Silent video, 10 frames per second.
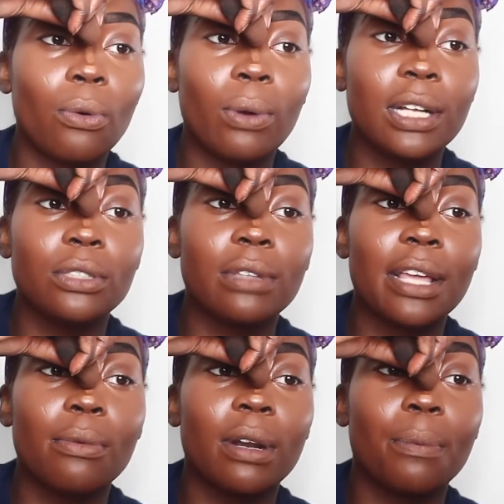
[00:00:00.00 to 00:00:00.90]
Now when it
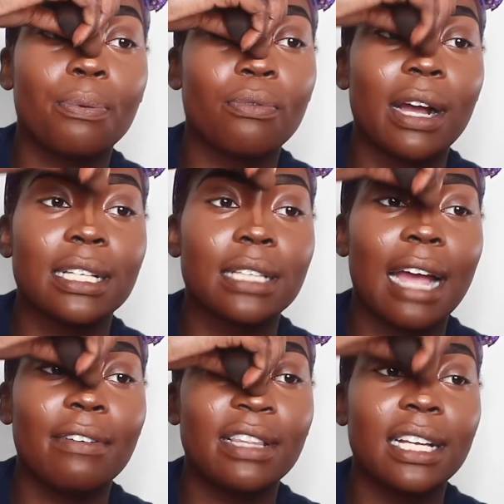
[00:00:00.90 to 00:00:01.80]
comes to pressing out
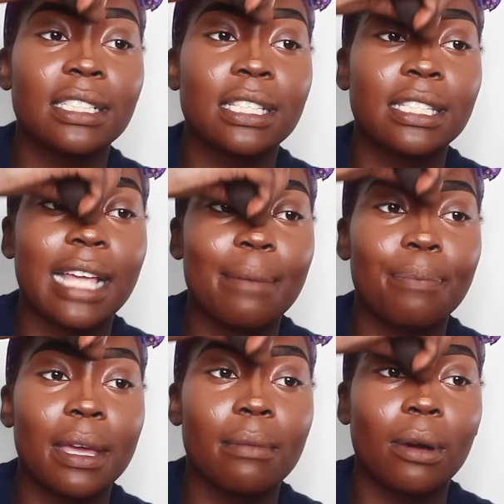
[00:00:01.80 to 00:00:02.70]
your nose
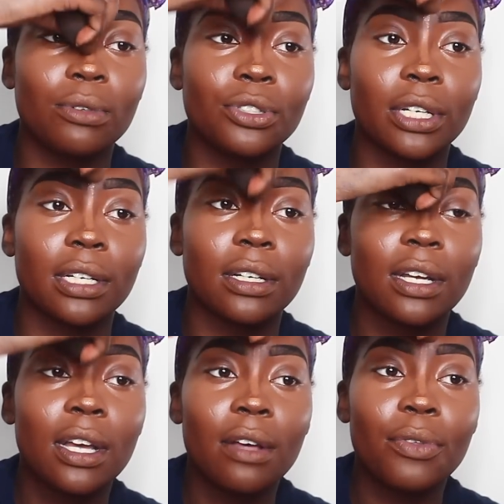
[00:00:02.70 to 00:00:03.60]
highlight, you want
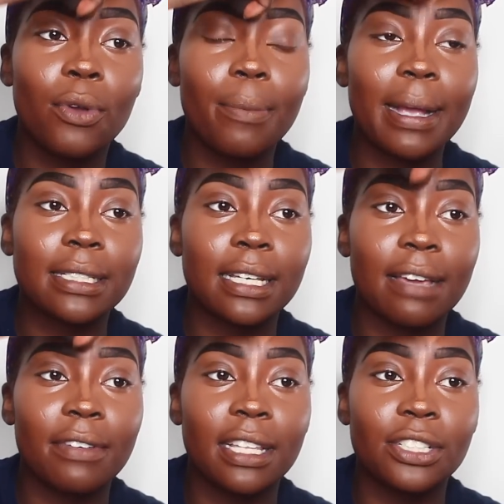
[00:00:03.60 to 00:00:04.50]
to take the tip
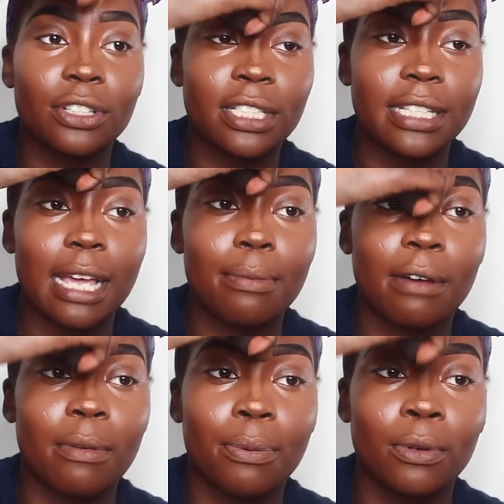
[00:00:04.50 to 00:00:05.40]
end of the beauty
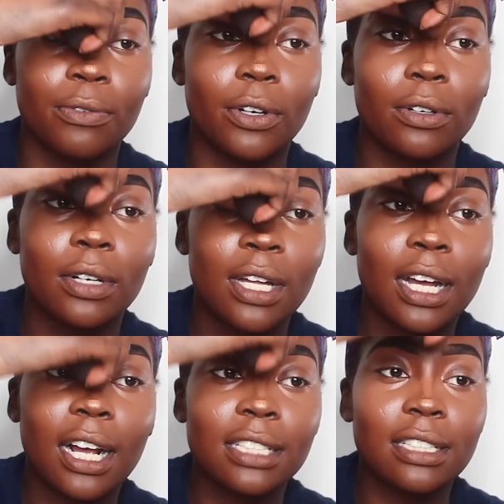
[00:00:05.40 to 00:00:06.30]
blender and
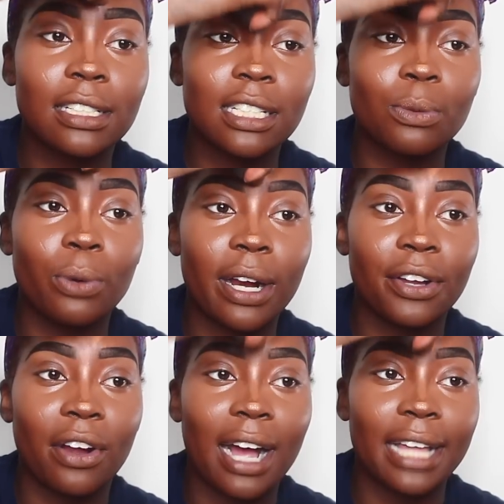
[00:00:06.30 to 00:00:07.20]
press that
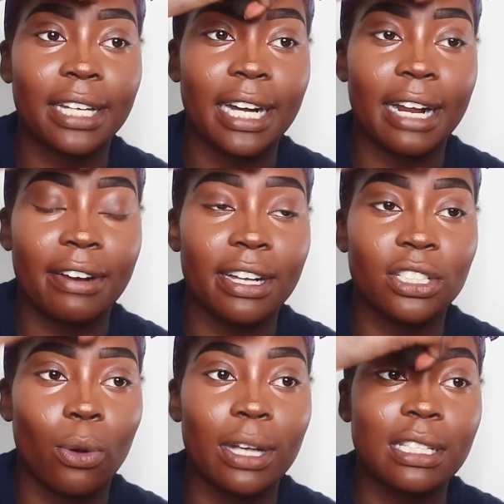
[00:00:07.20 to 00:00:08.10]

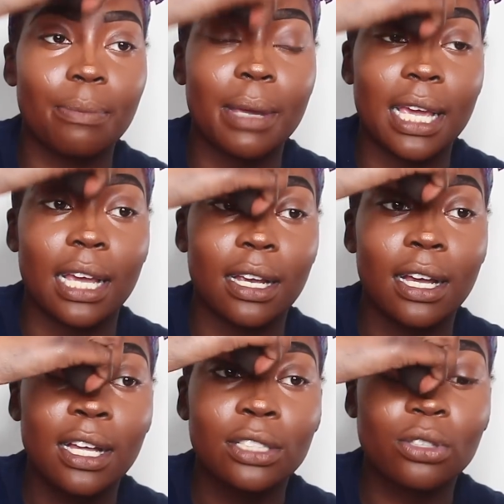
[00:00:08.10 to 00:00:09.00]
along the bridge of your
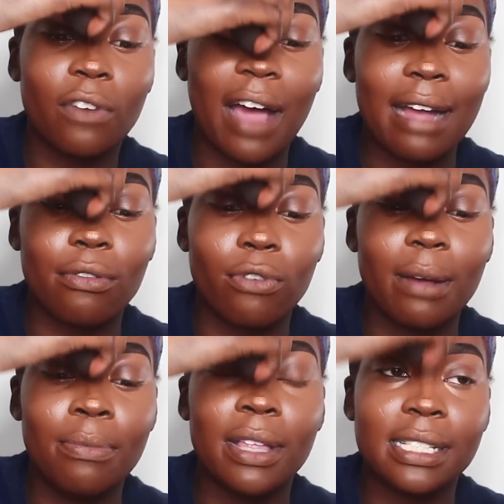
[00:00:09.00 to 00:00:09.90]
nose. When
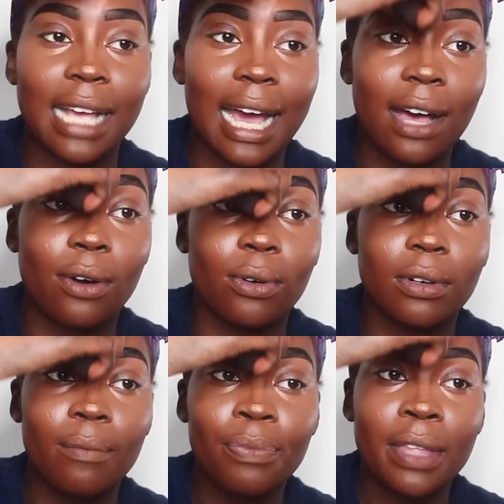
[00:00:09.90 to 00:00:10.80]
doing that, it
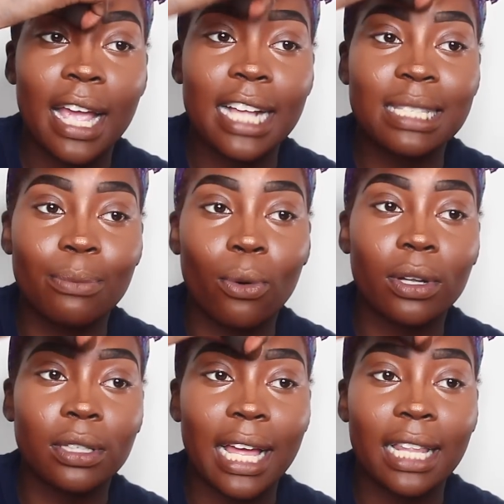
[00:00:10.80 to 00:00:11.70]
creates a nice
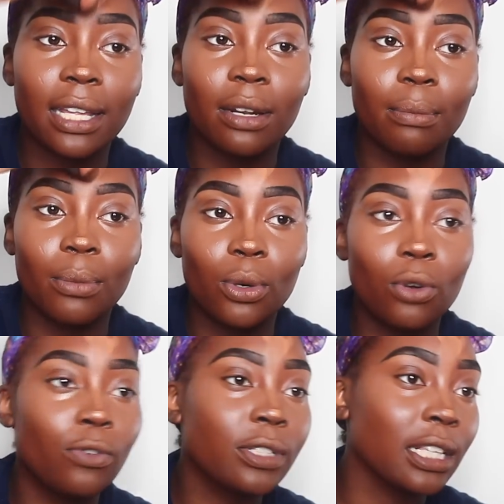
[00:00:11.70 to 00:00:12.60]
highlighted area
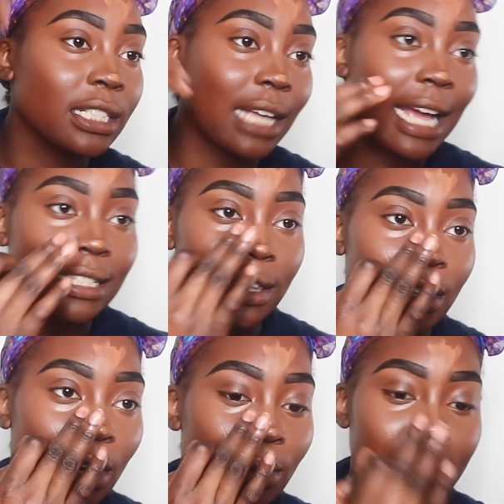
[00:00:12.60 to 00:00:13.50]
so we know
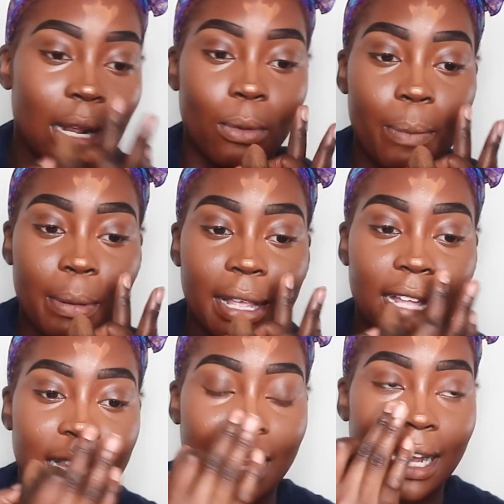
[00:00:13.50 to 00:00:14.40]
exactly how we're going to place
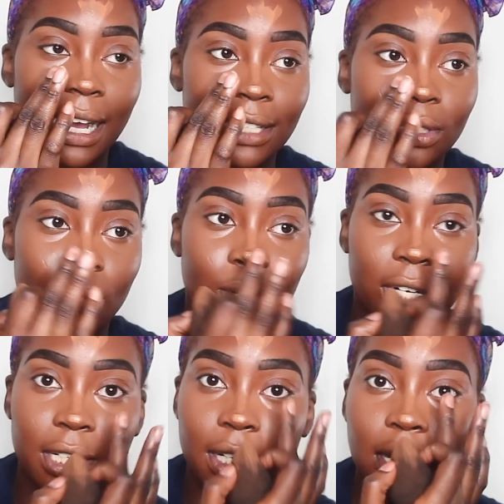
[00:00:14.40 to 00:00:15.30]
the contour on the
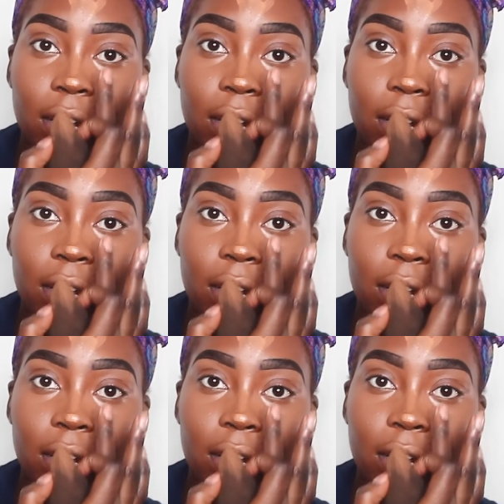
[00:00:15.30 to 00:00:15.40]
sides.